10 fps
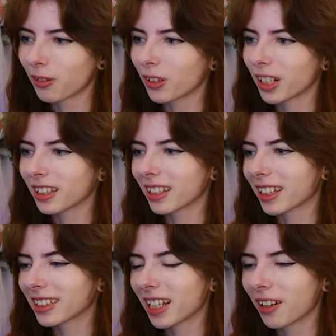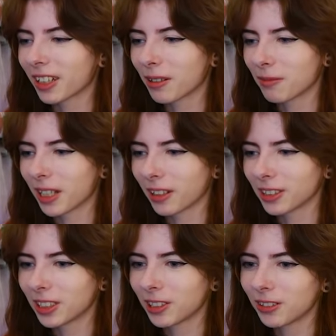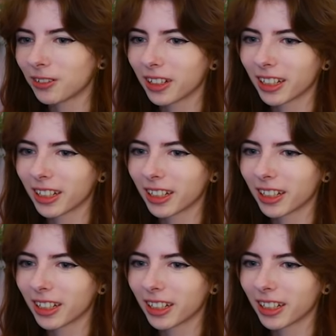fitting that that's how Kim tells you.